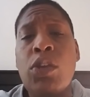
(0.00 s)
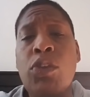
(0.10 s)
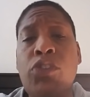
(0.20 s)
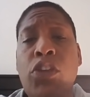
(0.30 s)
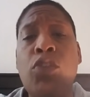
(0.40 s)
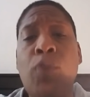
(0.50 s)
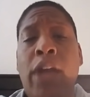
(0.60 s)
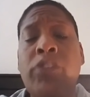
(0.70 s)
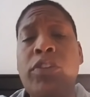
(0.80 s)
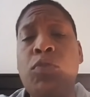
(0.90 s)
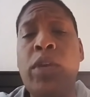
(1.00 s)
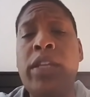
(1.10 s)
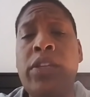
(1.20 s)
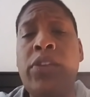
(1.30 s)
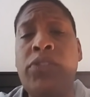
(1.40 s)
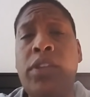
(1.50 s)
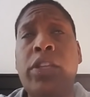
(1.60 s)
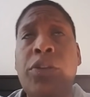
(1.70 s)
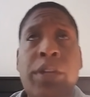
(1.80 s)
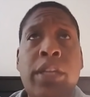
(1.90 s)
So you actually witness
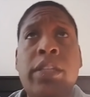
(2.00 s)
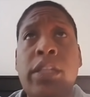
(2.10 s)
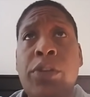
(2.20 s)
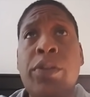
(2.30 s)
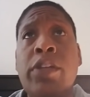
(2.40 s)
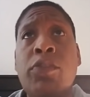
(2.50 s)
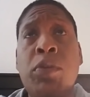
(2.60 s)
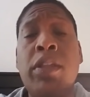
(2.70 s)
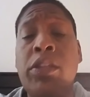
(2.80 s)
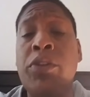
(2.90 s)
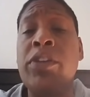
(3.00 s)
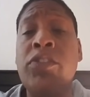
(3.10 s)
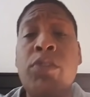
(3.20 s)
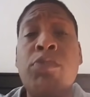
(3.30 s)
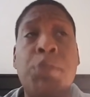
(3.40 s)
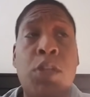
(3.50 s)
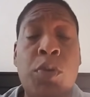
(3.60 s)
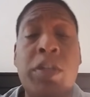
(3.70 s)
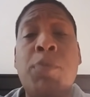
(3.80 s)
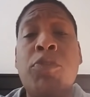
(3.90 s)
Illyrian, the Illyrians, one of the Illyrian ships
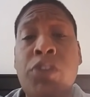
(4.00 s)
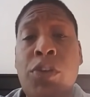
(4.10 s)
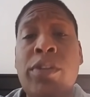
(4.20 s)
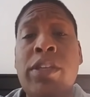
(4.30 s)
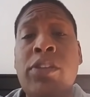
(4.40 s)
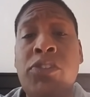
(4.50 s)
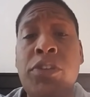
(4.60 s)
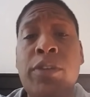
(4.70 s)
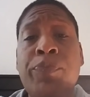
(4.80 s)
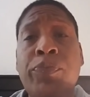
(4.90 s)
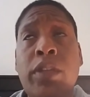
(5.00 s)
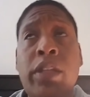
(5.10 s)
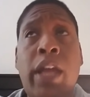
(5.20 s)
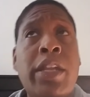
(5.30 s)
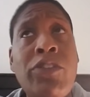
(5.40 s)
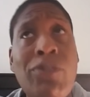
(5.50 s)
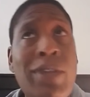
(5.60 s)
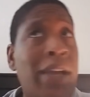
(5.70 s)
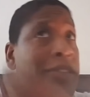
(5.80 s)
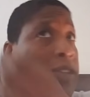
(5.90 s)
blowing up a draconian ship. Now I need you
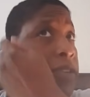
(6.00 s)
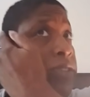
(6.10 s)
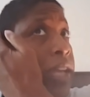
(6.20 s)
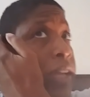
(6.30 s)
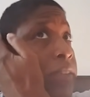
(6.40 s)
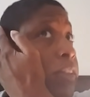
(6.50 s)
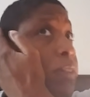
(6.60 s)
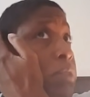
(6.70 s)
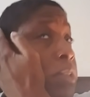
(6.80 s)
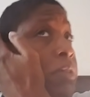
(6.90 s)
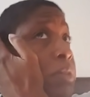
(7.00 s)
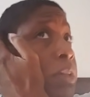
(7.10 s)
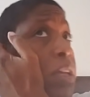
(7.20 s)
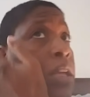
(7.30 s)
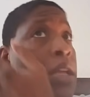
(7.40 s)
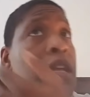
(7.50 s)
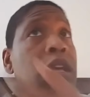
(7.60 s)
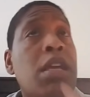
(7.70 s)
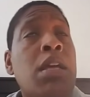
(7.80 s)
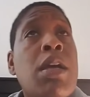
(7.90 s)
guys to understand something.
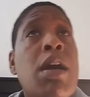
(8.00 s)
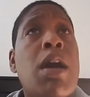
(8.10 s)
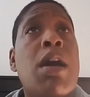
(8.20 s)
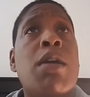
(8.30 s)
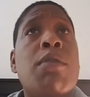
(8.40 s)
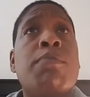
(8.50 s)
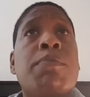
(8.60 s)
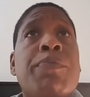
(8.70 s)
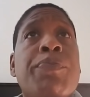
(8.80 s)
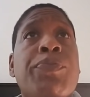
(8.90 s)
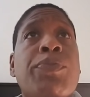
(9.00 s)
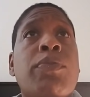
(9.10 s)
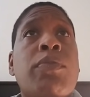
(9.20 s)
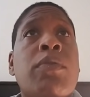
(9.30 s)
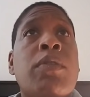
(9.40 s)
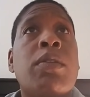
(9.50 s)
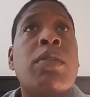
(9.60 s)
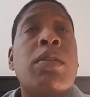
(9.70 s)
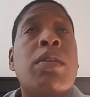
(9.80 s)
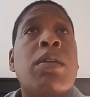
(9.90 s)

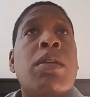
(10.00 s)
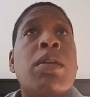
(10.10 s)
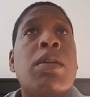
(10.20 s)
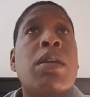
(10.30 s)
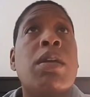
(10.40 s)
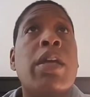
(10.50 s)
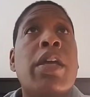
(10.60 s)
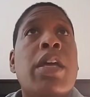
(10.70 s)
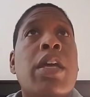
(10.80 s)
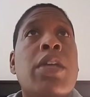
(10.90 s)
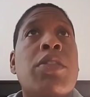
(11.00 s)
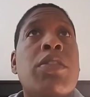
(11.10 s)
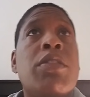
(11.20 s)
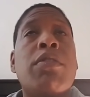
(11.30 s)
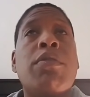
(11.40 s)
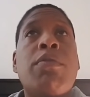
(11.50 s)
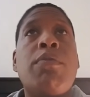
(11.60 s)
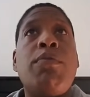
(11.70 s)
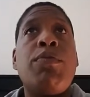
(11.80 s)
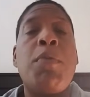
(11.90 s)

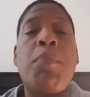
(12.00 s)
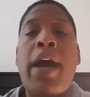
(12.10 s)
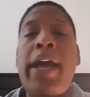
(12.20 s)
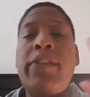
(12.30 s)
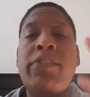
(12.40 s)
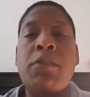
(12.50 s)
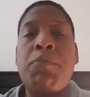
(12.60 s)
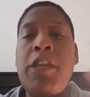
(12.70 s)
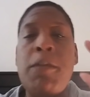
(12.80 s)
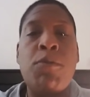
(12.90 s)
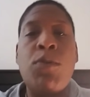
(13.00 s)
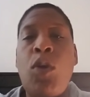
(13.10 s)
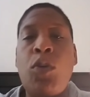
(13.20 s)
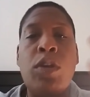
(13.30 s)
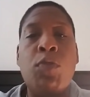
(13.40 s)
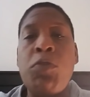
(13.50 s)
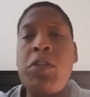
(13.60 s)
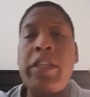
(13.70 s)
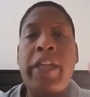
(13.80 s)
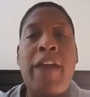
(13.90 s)
The minds of the people are going to
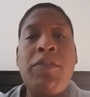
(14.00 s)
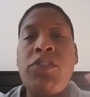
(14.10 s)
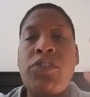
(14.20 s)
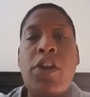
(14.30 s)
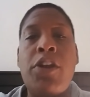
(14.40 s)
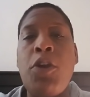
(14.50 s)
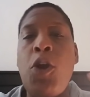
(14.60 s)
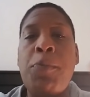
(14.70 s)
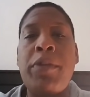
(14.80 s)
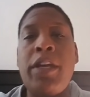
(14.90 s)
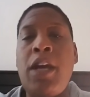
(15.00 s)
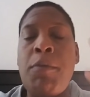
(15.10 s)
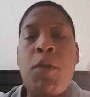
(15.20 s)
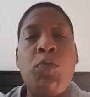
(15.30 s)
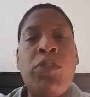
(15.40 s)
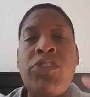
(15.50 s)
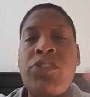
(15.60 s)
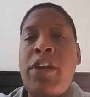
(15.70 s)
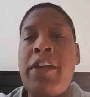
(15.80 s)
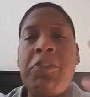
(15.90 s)
really have to start opening up and really
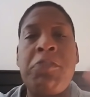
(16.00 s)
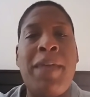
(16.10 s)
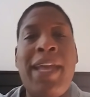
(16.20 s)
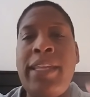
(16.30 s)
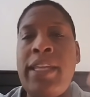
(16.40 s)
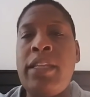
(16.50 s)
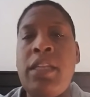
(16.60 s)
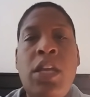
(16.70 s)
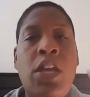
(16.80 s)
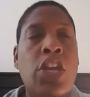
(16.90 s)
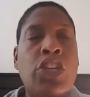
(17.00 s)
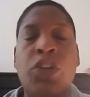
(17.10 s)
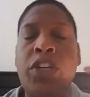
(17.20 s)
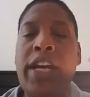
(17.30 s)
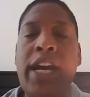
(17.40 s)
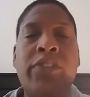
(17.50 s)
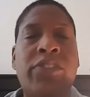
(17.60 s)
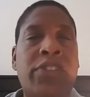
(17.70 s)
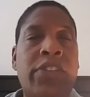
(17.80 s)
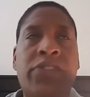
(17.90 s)
start expanding. Your
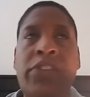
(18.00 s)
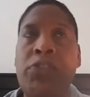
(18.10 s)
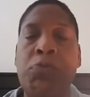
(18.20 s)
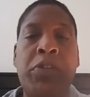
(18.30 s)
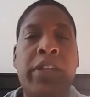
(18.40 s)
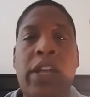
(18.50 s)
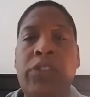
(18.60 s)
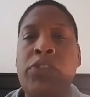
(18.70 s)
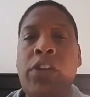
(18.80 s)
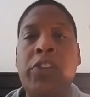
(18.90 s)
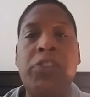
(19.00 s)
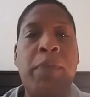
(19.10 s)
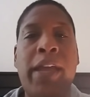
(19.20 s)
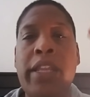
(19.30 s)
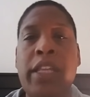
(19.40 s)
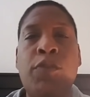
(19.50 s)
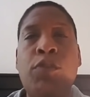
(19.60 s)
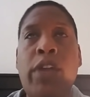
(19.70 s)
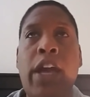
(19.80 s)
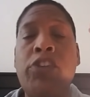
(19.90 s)
consciousness has really got to start expanding if you
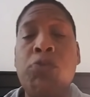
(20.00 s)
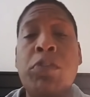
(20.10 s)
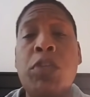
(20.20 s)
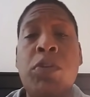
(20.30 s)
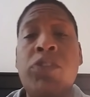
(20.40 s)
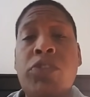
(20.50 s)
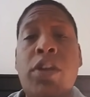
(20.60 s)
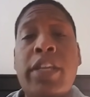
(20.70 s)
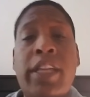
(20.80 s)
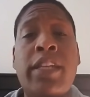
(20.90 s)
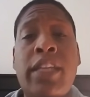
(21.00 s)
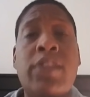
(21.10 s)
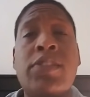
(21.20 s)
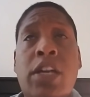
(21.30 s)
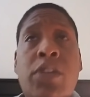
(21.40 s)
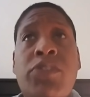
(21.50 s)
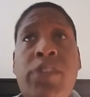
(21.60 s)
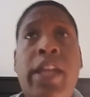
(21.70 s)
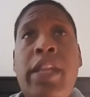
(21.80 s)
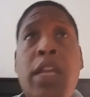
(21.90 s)
guys really want to start getting into
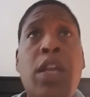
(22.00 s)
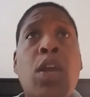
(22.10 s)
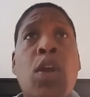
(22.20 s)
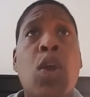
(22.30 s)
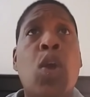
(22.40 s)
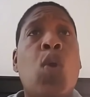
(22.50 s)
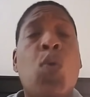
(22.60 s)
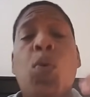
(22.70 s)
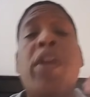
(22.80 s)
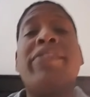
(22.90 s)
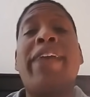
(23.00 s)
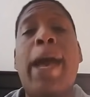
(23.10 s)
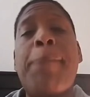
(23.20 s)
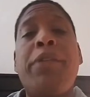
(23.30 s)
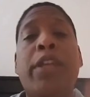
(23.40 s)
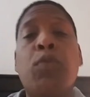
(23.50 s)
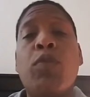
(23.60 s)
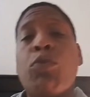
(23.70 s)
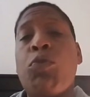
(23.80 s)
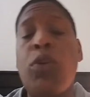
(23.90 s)
understanding what is happening
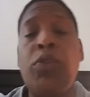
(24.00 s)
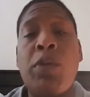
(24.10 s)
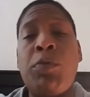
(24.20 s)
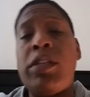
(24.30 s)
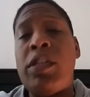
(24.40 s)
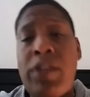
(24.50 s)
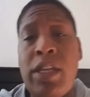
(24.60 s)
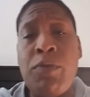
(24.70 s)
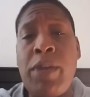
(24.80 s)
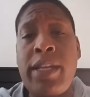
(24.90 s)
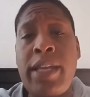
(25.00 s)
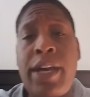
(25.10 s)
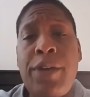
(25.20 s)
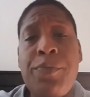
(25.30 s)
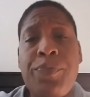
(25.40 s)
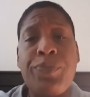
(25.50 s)
with the world that we're living in right now.